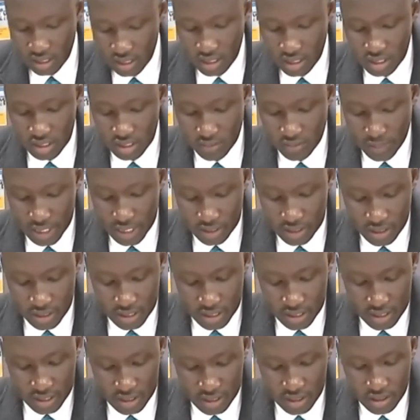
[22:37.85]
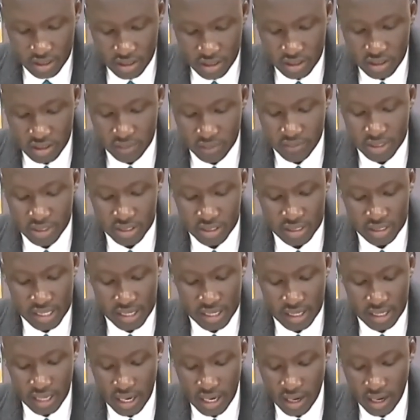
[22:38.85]
especially to
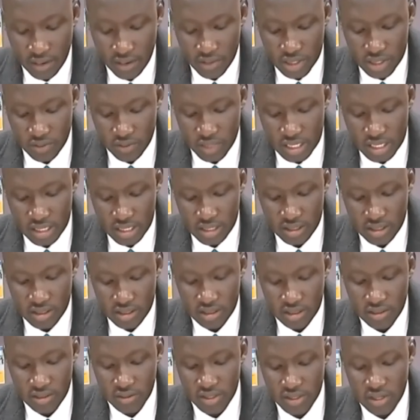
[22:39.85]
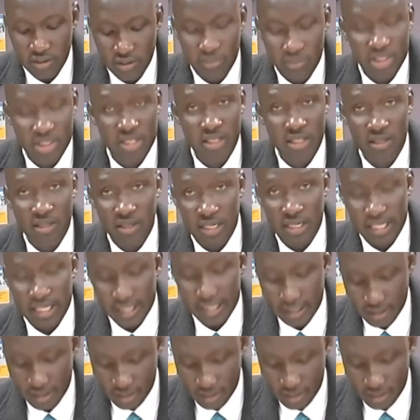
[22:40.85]
present how we work to the opposition leader.